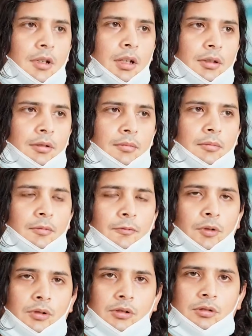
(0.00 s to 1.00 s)
I think
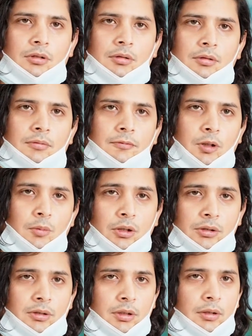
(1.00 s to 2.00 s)
first and
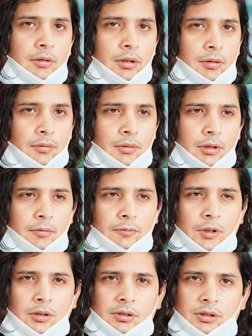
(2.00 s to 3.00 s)
foremost, they'll
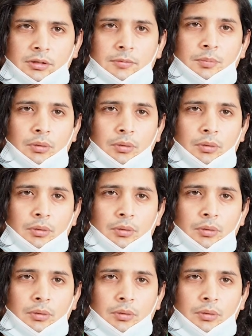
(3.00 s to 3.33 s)
feel a sense of